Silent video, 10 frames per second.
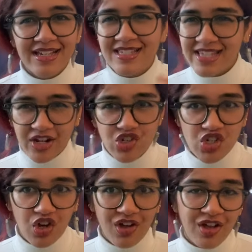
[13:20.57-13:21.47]

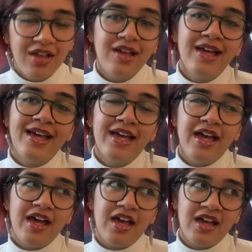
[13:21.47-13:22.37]
essential?
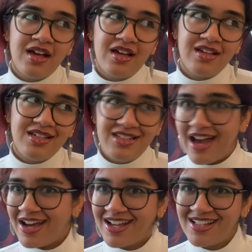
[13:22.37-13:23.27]

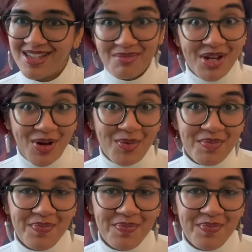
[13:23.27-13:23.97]
Yeah, let me know.